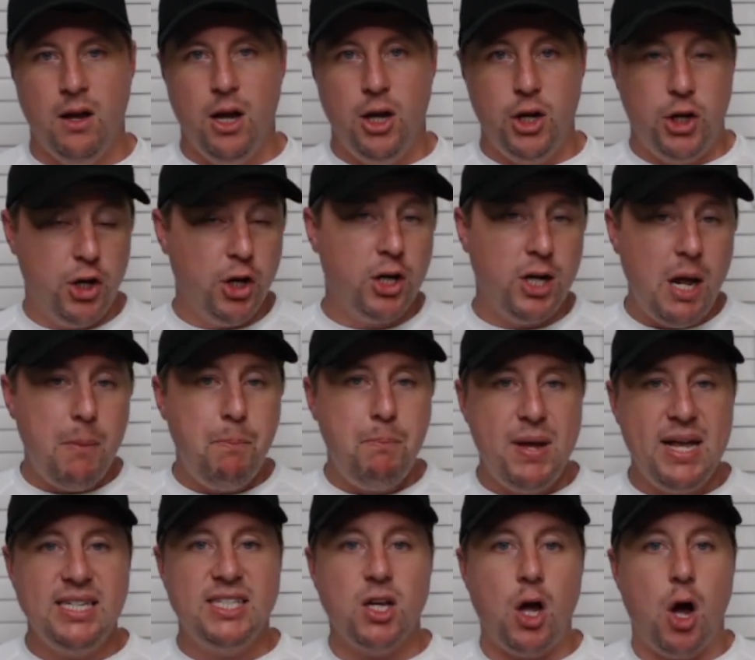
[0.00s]
You're going to
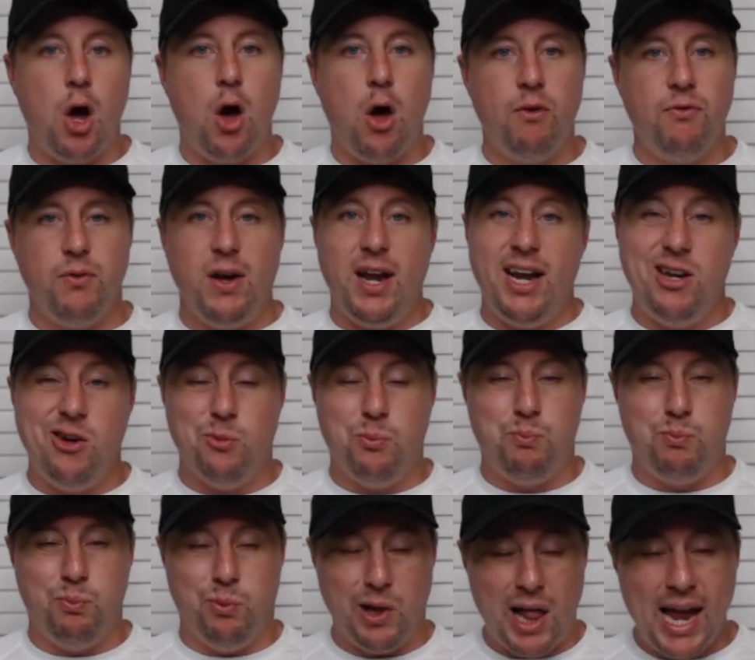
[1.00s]
piss off and you're
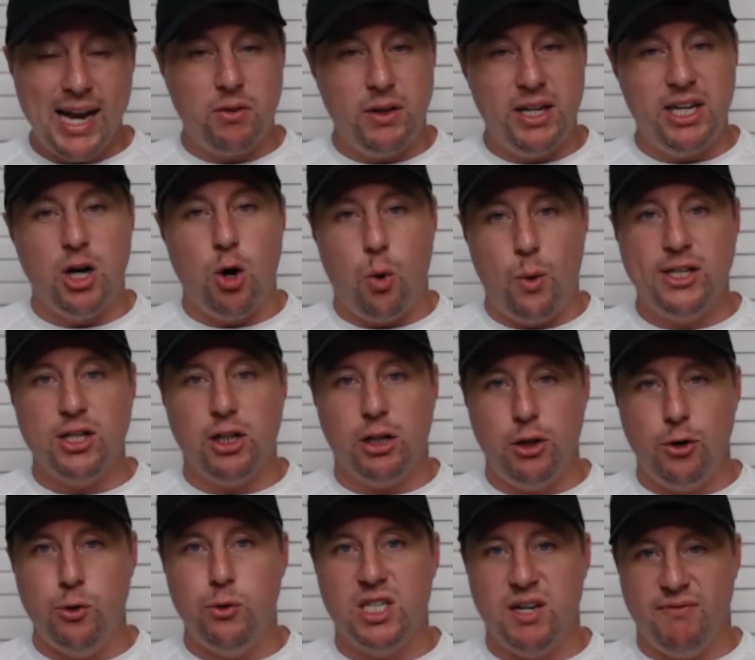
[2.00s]
likely going to
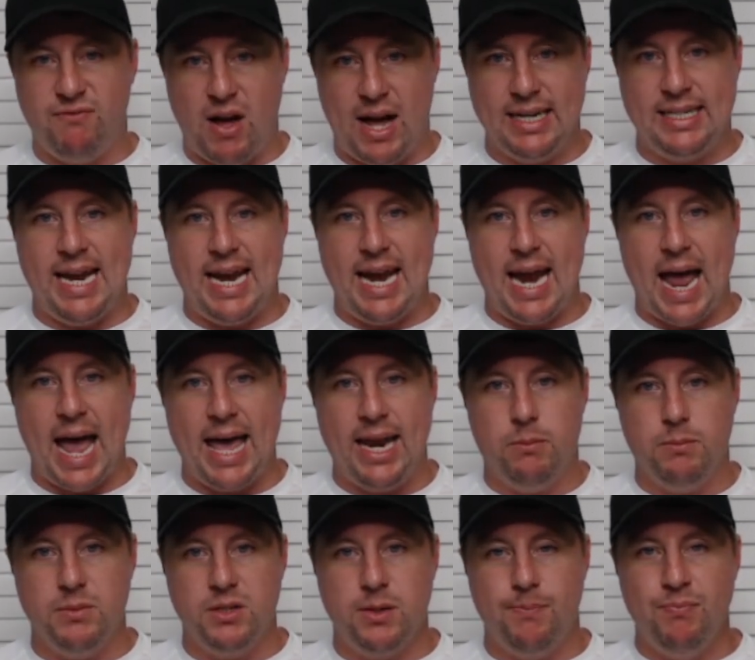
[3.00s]
lose Davante
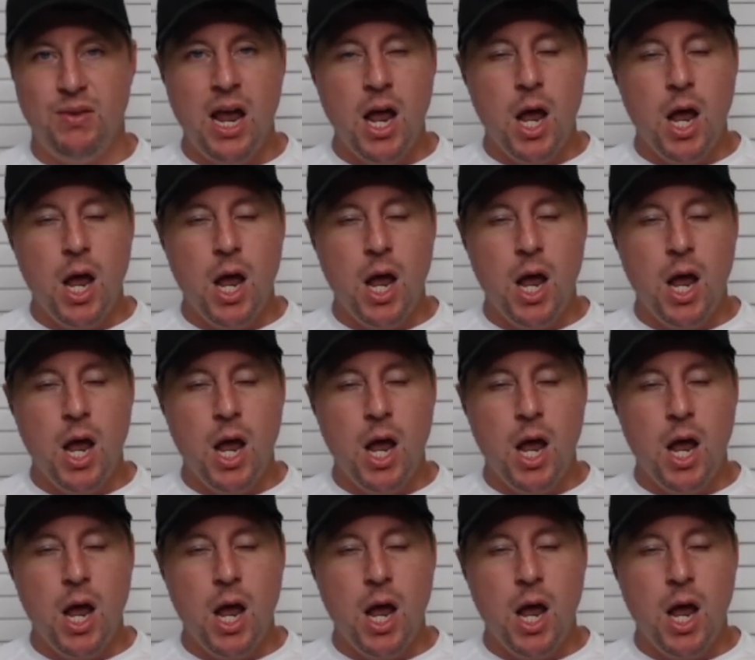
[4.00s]
Adams.